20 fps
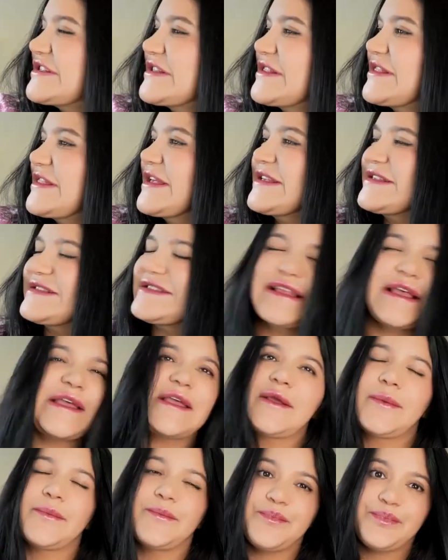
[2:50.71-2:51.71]
and things
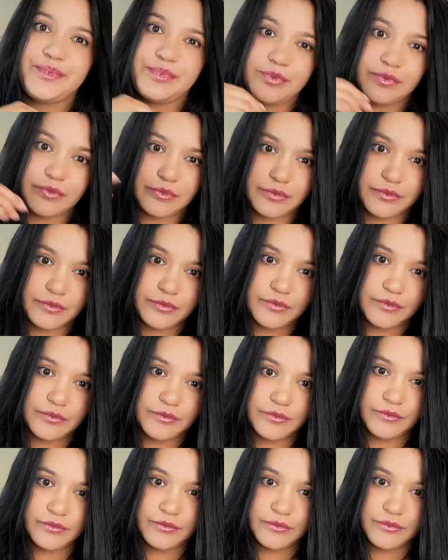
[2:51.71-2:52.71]
like
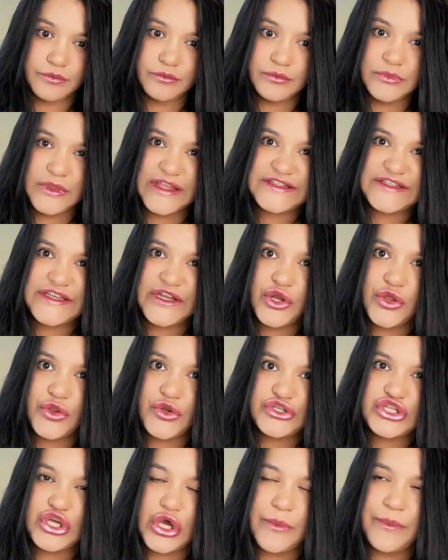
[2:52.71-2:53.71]
that's
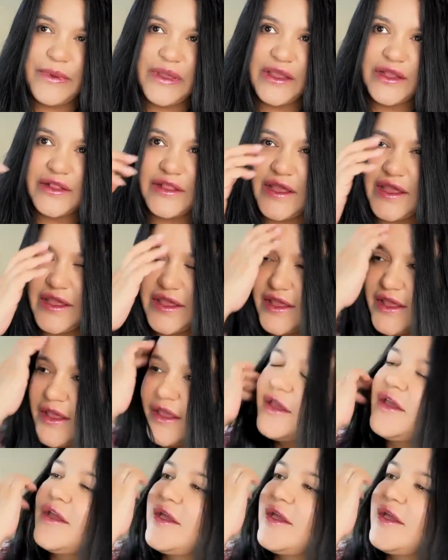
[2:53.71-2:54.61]
another topic. Like